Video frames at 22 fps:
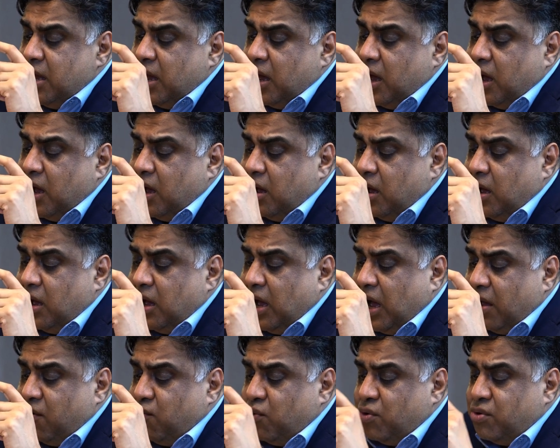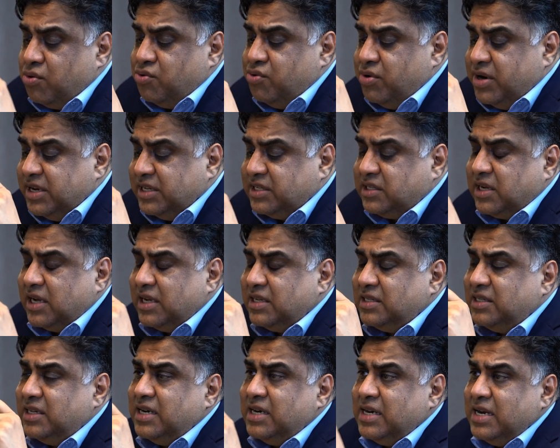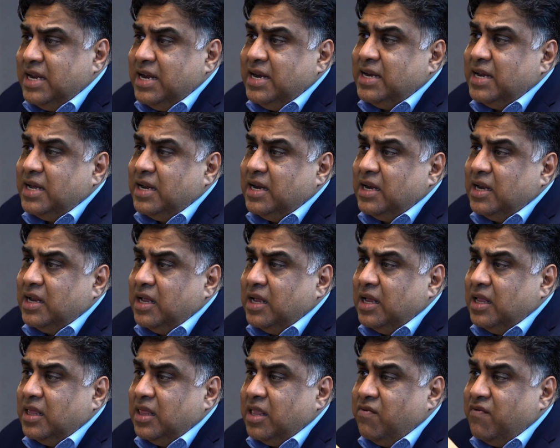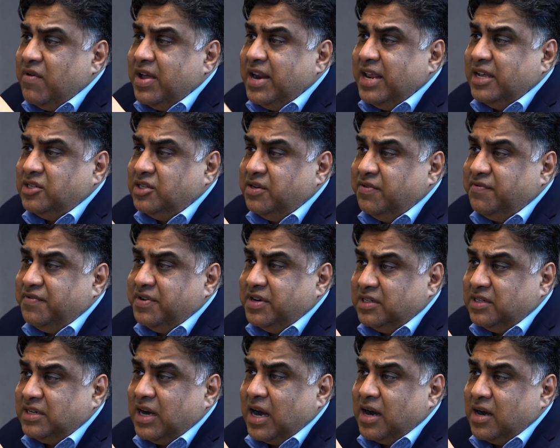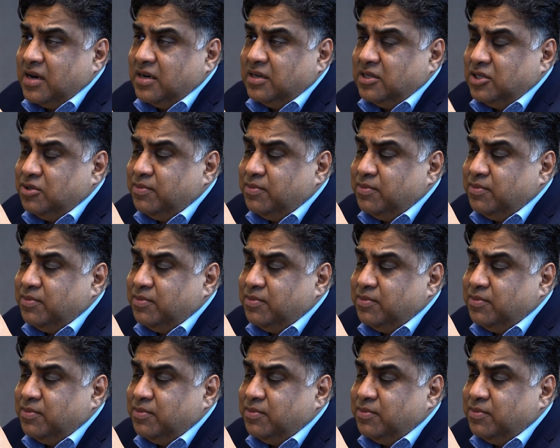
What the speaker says: I want to discuss in detail the various different standards,